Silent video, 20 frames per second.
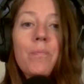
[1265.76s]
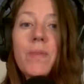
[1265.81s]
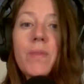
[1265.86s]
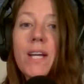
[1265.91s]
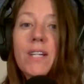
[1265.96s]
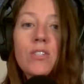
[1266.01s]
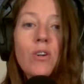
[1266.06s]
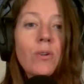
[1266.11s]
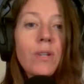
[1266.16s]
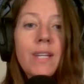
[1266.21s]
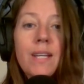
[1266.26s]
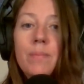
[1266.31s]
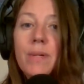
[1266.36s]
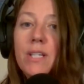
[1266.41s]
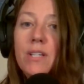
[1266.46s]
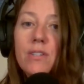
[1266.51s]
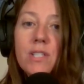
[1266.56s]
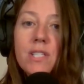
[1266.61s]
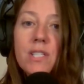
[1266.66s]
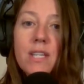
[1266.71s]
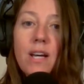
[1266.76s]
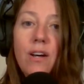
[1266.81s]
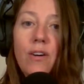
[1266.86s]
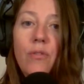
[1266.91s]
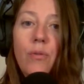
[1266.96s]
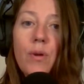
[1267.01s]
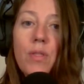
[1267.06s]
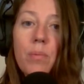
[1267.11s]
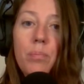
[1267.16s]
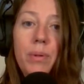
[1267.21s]
don't limit yourself
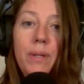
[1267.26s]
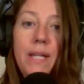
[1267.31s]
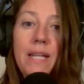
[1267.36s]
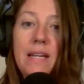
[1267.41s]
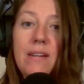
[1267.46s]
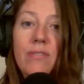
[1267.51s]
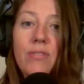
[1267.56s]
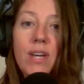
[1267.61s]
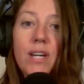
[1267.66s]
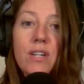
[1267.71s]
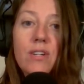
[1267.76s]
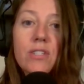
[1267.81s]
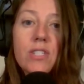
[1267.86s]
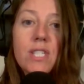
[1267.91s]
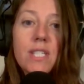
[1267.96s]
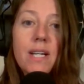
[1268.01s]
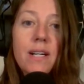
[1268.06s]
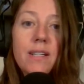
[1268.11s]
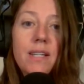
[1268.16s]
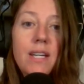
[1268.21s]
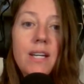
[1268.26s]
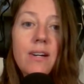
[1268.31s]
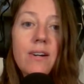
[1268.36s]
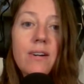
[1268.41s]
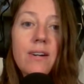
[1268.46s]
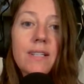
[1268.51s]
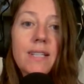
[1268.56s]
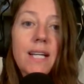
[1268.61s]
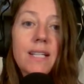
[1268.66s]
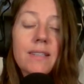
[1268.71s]
with a belief that you're stuck here
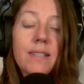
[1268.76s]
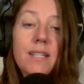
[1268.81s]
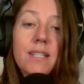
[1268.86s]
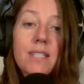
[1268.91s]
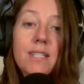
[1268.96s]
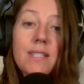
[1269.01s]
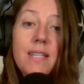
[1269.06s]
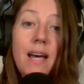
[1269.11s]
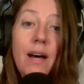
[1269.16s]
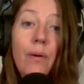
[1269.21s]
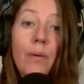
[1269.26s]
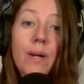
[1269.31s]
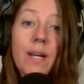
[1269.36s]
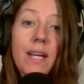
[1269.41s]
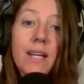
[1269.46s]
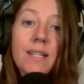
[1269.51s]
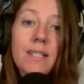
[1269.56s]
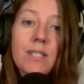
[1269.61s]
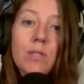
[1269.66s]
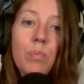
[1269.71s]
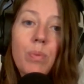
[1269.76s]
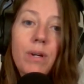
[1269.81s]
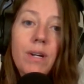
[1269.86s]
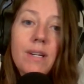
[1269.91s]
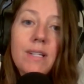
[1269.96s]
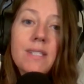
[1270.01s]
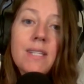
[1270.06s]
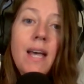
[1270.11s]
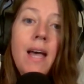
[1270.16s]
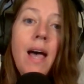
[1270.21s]
and that this is how it is,
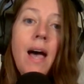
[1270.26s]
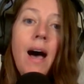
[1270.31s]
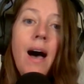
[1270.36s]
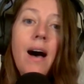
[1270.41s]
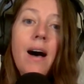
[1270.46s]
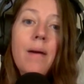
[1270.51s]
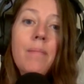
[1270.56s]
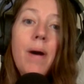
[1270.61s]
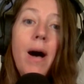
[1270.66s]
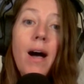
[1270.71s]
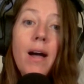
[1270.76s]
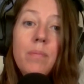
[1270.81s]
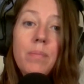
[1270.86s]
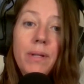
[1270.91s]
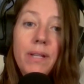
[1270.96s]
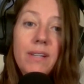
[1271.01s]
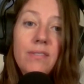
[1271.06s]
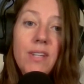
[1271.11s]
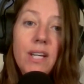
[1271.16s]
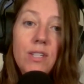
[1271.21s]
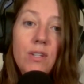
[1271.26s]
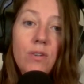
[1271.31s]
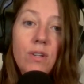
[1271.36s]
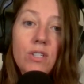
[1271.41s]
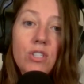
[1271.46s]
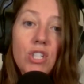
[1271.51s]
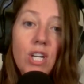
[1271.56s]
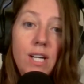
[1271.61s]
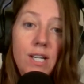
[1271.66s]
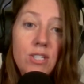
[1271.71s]
because I believe that you can
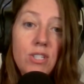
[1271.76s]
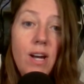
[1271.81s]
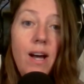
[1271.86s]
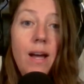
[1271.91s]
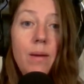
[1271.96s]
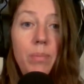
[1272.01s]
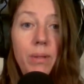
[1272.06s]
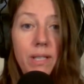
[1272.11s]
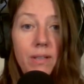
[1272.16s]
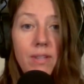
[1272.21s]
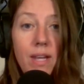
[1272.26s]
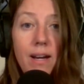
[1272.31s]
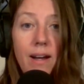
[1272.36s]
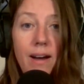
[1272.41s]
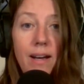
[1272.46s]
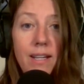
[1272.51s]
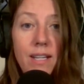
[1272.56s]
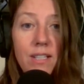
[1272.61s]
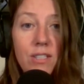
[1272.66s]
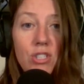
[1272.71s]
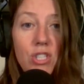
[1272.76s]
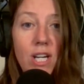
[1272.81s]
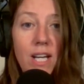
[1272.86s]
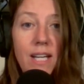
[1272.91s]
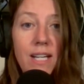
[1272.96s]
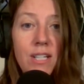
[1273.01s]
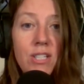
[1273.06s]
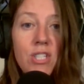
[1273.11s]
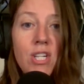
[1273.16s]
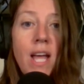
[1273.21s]
change. I believe that I can
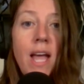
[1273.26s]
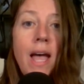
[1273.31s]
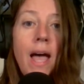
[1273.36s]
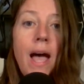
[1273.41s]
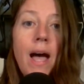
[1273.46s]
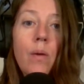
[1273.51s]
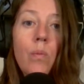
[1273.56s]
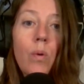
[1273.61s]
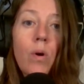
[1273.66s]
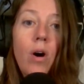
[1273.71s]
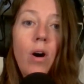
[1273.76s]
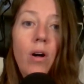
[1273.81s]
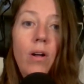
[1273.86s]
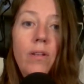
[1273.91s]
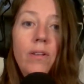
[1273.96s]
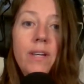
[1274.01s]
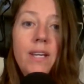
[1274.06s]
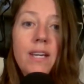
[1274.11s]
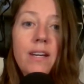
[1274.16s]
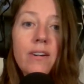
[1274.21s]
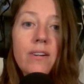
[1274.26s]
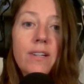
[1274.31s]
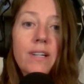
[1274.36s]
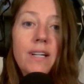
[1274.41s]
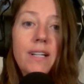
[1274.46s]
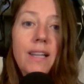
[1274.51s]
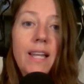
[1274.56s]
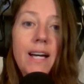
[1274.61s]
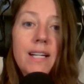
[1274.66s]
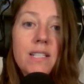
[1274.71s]
change. And we're all here
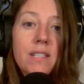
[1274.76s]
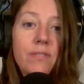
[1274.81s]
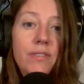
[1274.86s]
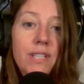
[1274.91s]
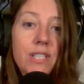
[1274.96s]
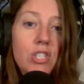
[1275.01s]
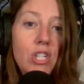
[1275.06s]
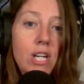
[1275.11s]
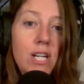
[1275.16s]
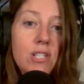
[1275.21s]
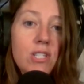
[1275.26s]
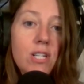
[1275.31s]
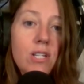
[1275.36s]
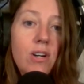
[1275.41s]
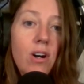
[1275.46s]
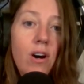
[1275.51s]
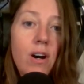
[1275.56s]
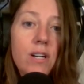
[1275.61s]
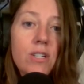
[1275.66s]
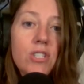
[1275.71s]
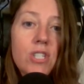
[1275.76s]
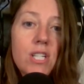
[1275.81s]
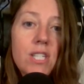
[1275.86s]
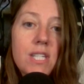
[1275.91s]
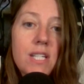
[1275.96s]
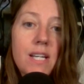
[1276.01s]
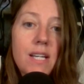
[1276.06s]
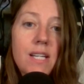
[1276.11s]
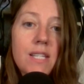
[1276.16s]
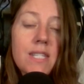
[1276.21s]
collectively changing
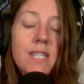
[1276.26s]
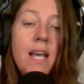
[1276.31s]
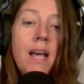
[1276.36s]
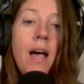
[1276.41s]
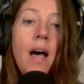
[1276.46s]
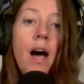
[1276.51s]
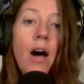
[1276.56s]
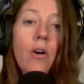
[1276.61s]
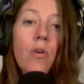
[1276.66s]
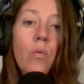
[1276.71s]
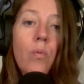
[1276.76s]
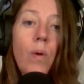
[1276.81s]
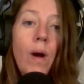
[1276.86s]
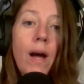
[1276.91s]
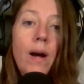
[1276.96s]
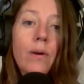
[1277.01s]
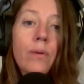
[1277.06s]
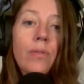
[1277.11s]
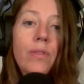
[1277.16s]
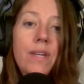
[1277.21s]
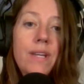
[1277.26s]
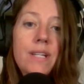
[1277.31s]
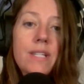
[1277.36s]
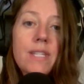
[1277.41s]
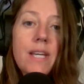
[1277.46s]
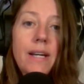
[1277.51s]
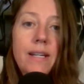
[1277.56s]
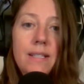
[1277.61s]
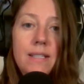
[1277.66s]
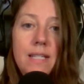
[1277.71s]
consciousness around these
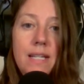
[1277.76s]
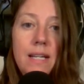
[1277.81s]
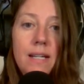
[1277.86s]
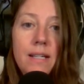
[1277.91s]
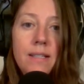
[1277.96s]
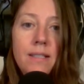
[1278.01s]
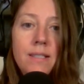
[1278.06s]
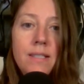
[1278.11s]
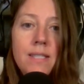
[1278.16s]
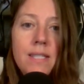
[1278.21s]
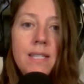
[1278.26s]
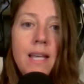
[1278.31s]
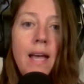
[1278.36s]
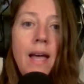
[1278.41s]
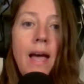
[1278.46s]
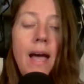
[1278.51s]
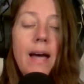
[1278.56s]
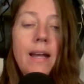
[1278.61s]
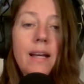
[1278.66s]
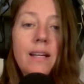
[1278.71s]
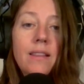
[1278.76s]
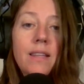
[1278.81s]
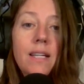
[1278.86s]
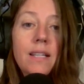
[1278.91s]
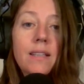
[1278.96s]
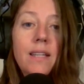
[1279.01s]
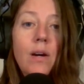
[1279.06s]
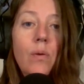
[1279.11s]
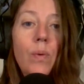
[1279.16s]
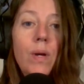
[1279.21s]
ideas. And I think
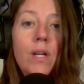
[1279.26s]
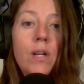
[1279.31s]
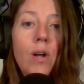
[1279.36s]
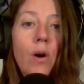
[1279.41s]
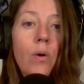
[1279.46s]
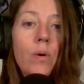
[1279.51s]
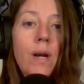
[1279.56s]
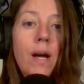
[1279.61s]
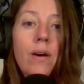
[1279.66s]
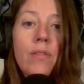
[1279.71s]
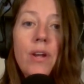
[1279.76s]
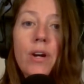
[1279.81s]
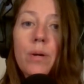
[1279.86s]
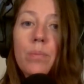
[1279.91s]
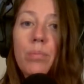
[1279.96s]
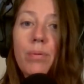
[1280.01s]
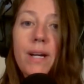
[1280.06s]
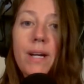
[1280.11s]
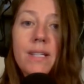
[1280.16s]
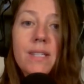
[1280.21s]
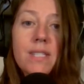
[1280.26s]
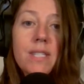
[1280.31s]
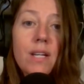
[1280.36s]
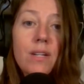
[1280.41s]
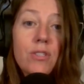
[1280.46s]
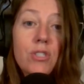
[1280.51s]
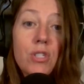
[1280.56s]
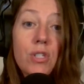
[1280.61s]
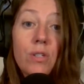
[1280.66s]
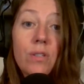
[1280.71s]
that we know now that our brain
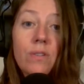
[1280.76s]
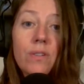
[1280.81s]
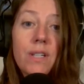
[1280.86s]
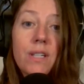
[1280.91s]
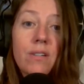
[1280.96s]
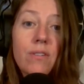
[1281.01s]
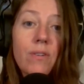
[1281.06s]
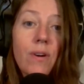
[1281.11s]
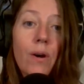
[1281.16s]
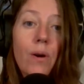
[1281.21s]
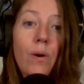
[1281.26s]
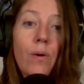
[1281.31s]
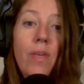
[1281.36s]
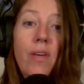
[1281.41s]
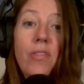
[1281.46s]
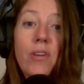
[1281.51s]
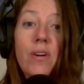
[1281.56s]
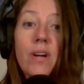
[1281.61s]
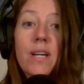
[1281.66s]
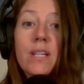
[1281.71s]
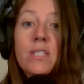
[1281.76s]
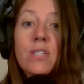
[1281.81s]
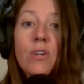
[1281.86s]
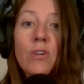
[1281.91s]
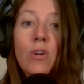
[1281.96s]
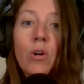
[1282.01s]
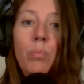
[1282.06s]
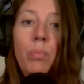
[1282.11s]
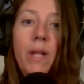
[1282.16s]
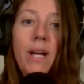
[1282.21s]
cells do regrow, that there is
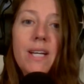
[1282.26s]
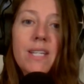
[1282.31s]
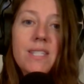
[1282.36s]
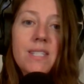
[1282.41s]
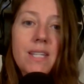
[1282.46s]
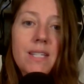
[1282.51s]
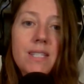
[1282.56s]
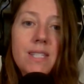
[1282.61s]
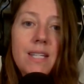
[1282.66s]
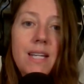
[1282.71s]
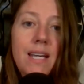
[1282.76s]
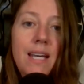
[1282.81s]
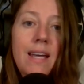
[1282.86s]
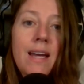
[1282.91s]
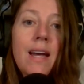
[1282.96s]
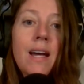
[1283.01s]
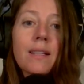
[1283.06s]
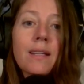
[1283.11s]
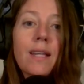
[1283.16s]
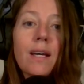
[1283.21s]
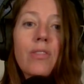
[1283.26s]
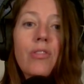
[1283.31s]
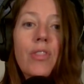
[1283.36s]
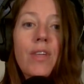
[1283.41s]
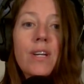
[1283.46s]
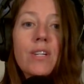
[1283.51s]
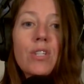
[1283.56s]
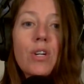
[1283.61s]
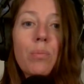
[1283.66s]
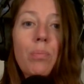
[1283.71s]
neuroplasticity, that
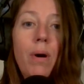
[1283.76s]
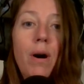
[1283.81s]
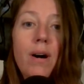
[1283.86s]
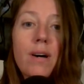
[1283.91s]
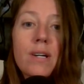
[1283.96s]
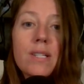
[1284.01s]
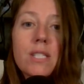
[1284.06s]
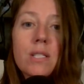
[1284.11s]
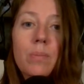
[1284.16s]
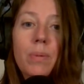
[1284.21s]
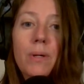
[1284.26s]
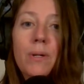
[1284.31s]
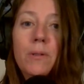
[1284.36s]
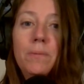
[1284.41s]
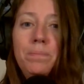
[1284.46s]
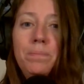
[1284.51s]
things are possible.